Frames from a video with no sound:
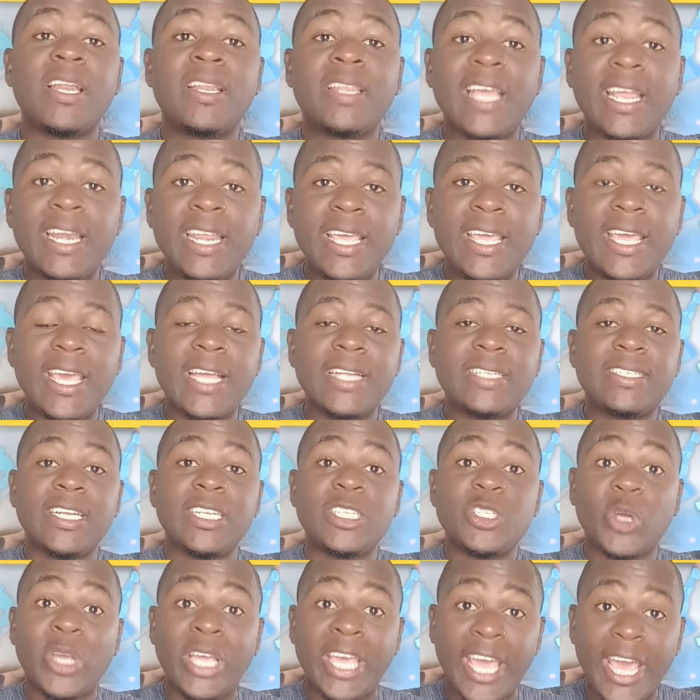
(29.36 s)

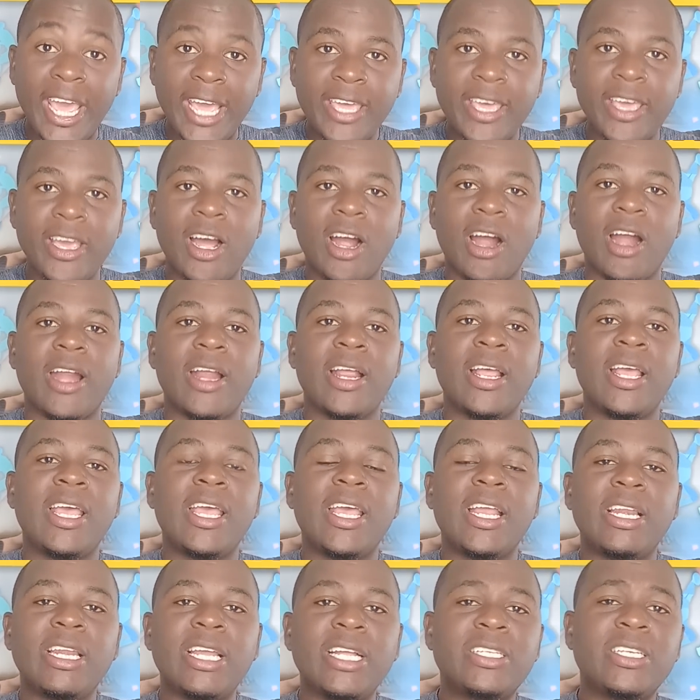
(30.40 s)
dedicated to KKR,
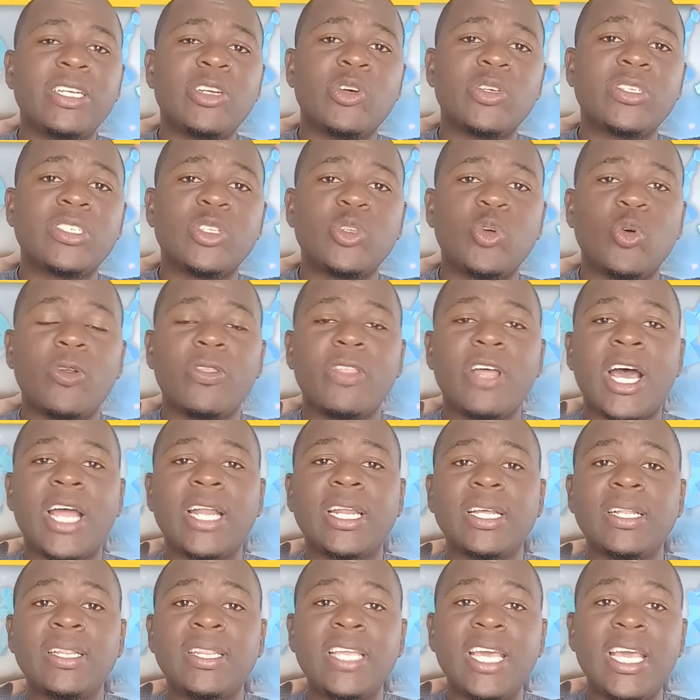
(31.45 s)
letting us know
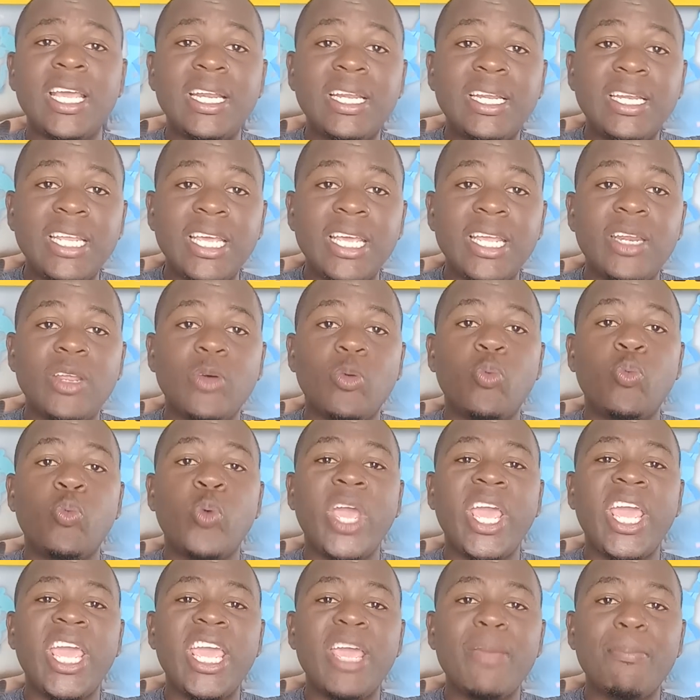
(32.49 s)
that they did
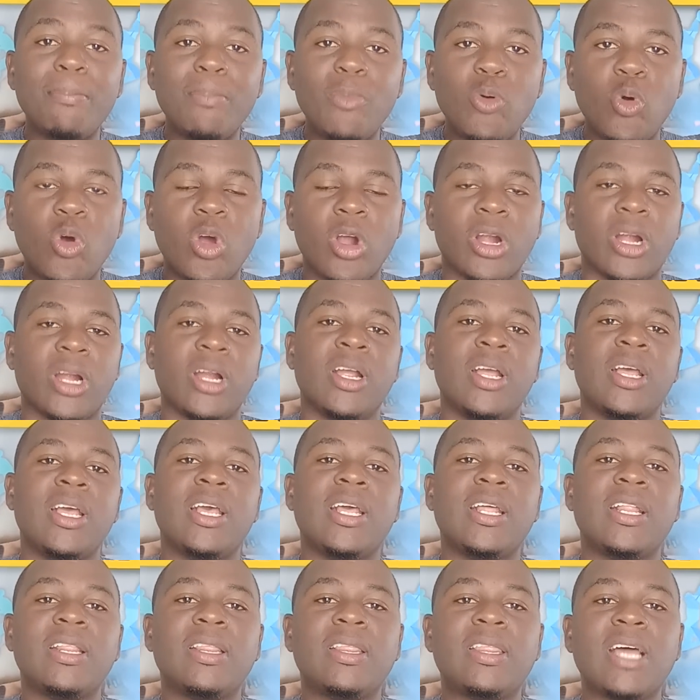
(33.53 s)
way more
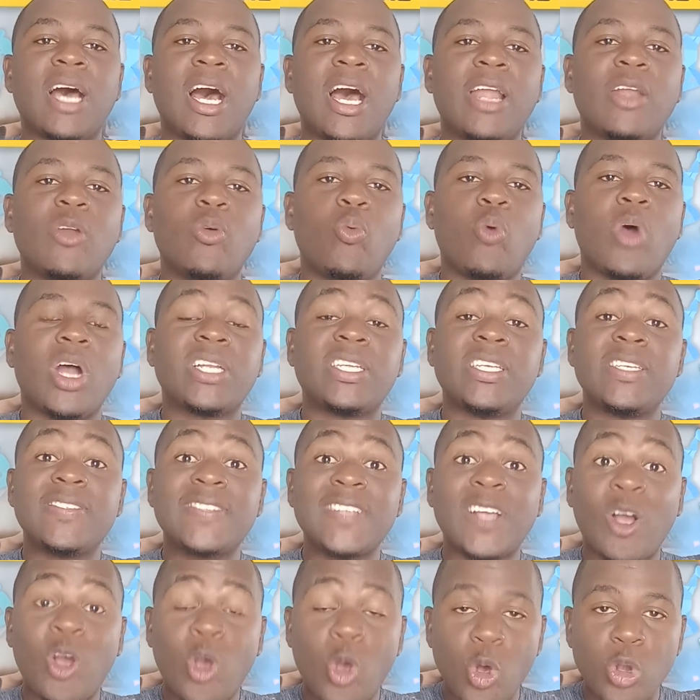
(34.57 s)
than what
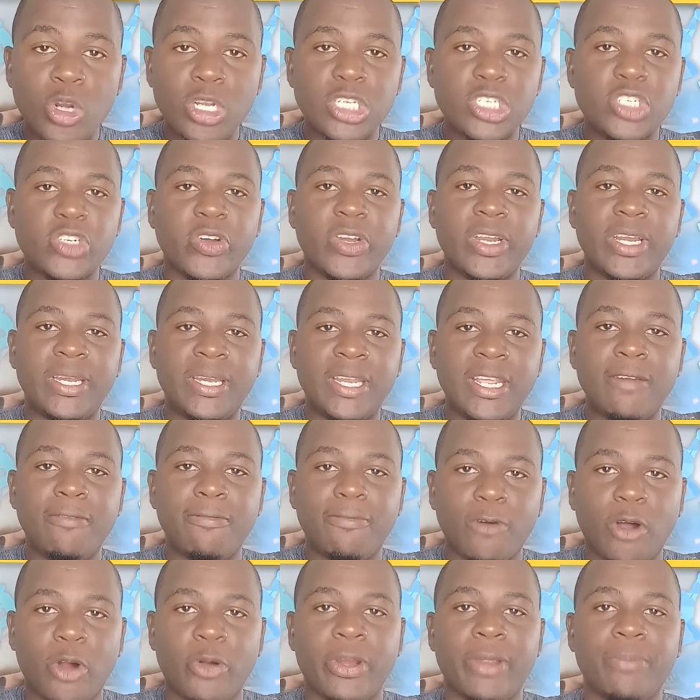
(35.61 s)
his country did
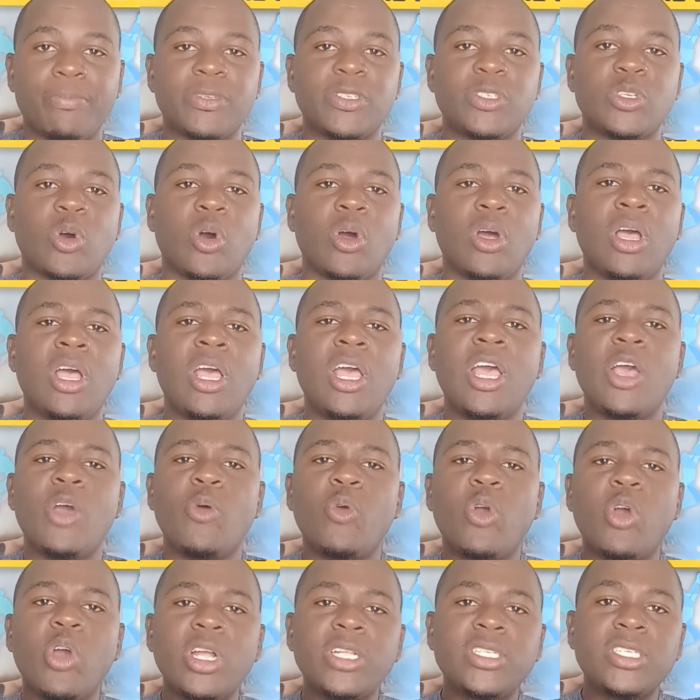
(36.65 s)
for him. So
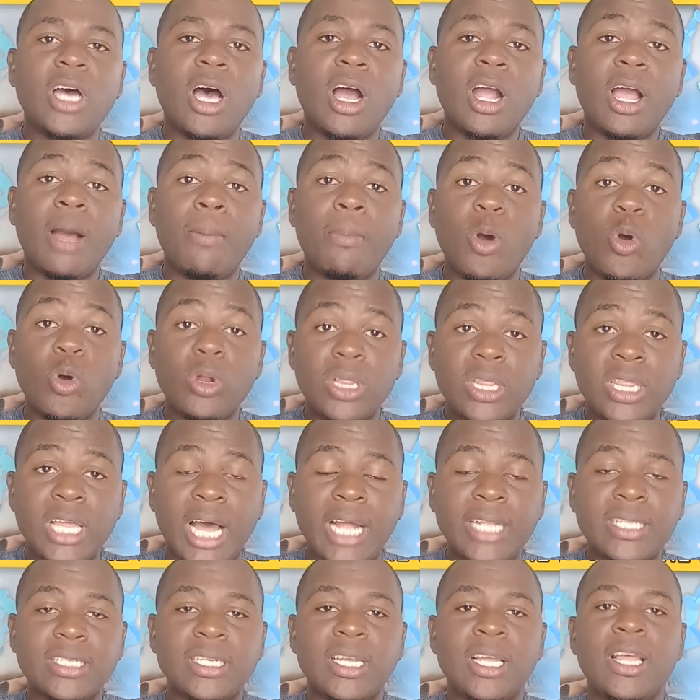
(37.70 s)
we're going to talk about
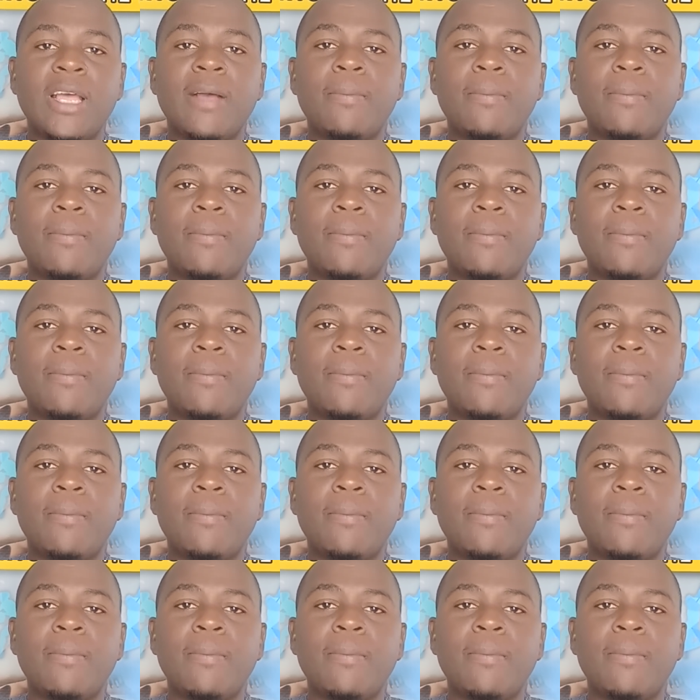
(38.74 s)
that.